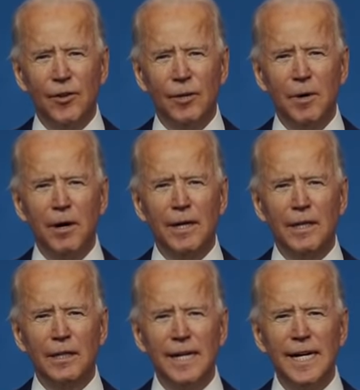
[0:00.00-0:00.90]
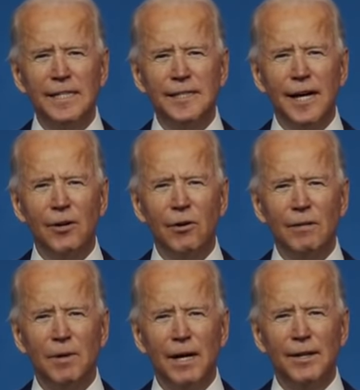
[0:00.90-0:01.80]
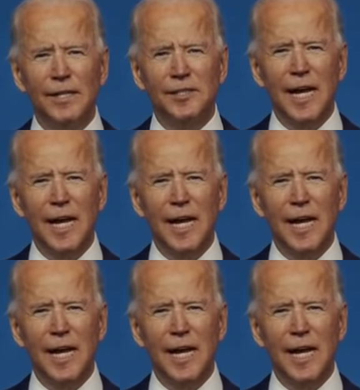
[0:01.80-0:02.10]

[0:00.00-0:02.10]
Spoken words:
that America leads not only by the